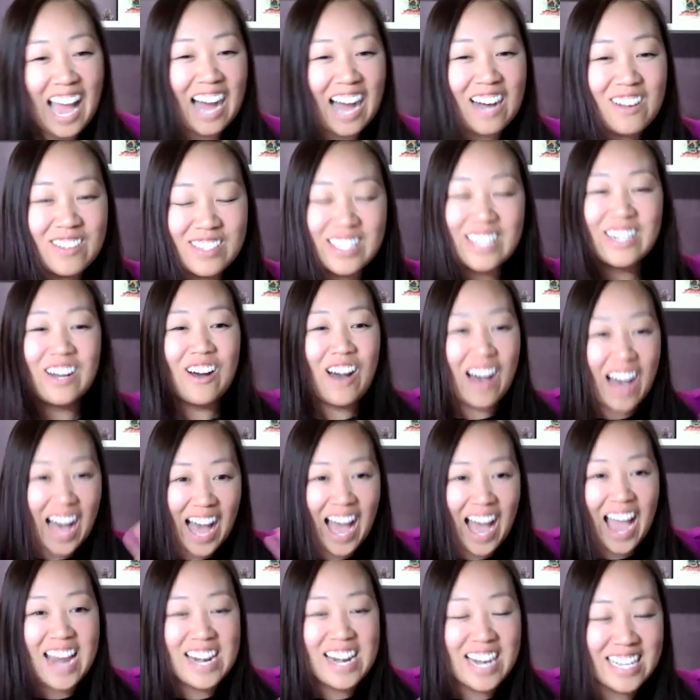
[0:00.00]
I was like, oh,
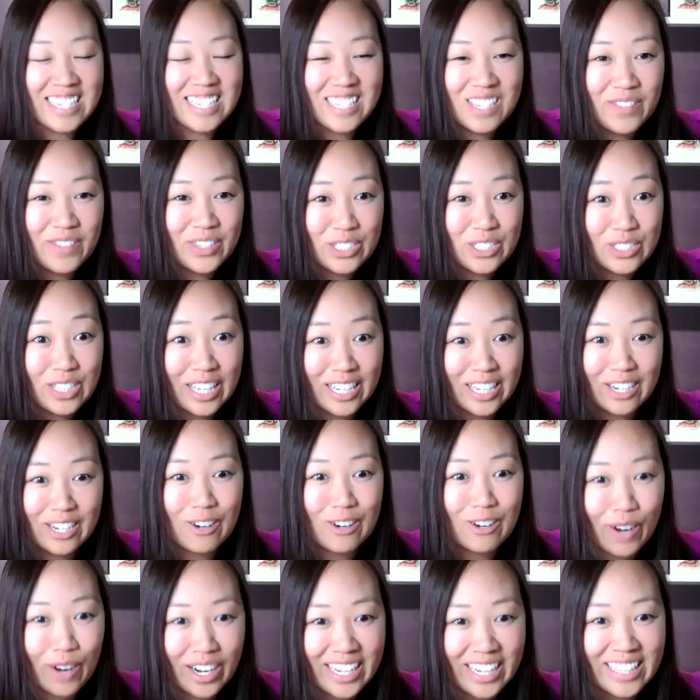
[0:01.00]
hi, nice to meet you. Like,
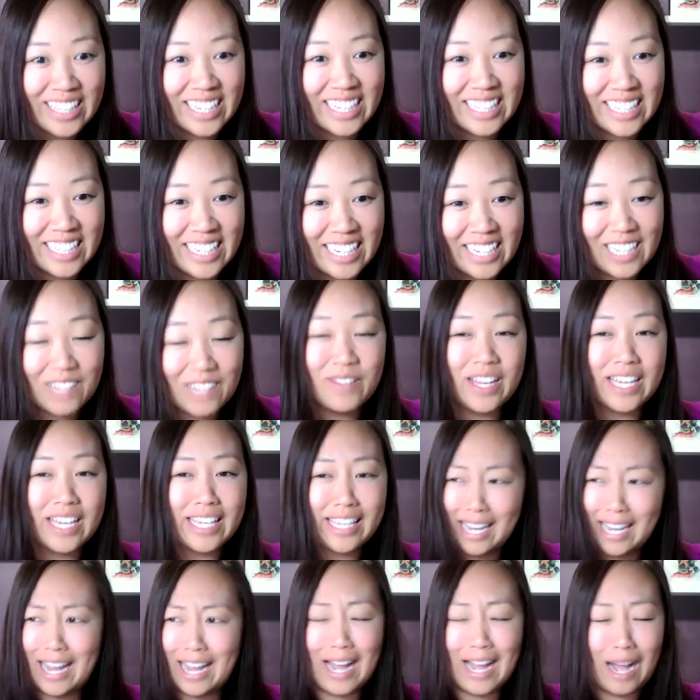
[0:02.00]
you're working a clinic. I'm like,
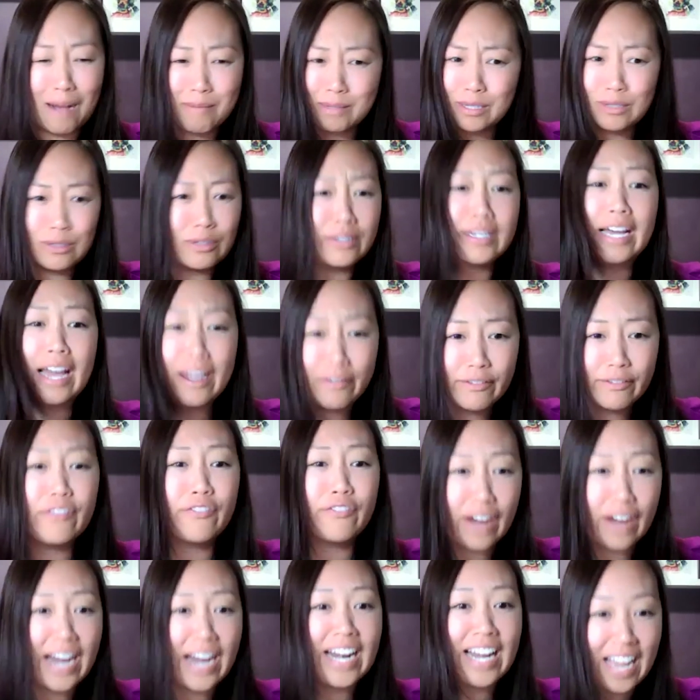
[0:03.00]
yeah, absolutely. Every
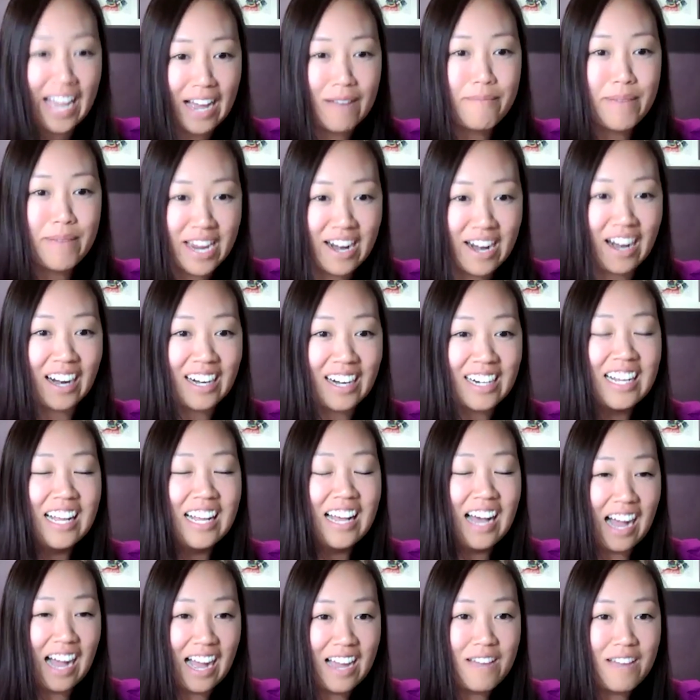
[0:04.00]
Friday I'm here.
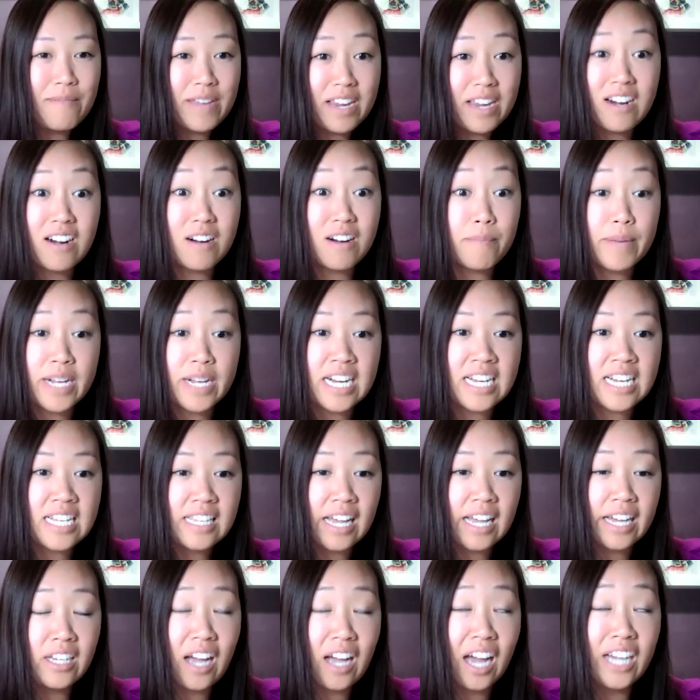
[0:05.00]
I am here because
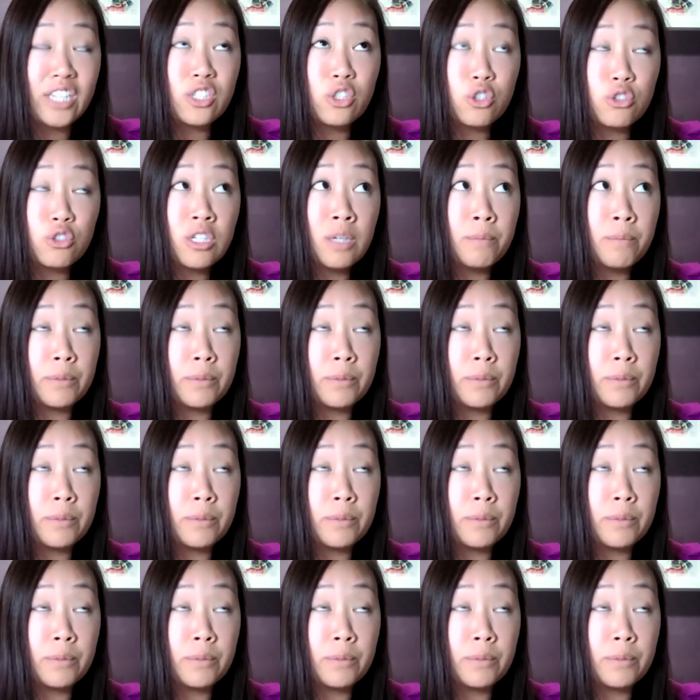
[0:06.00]
I, I truly